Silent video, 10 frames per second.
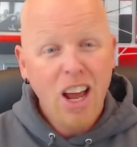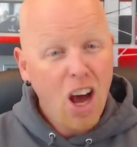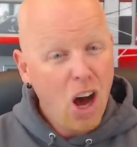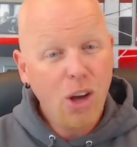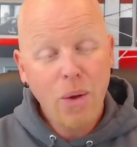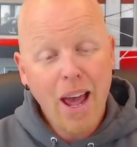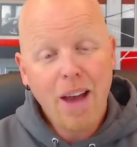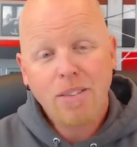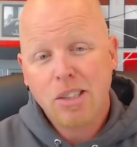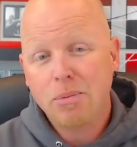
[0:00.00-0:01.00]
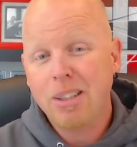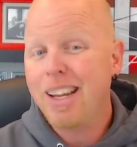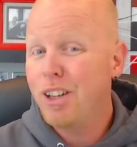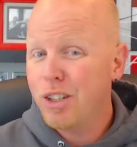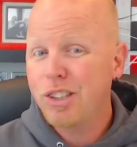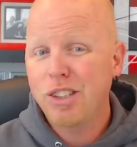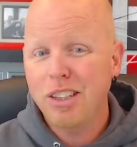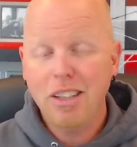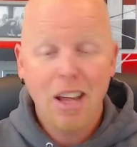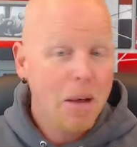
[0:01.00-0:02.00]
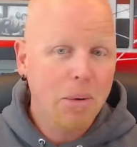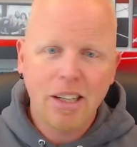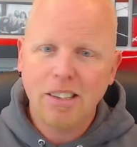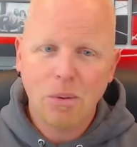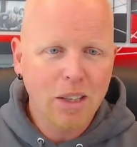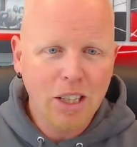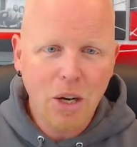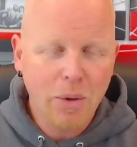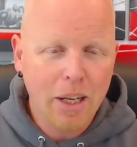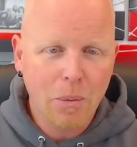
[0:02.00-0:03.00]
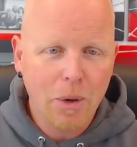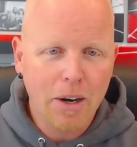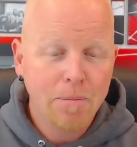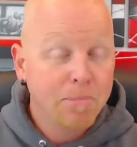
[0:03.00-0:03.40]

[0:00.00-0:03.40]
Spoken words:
all you have is something that looks good, but isn't really going anywhere.